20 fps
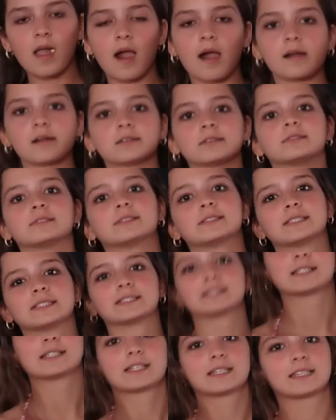I think
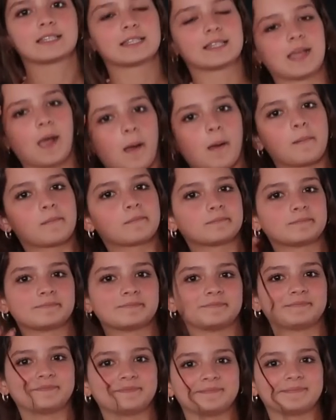this time you have
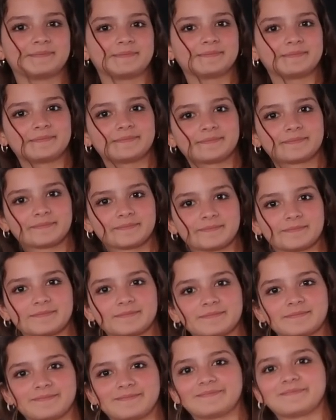
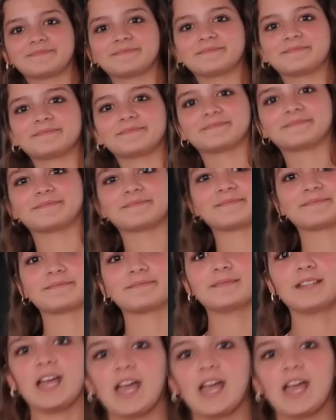100% good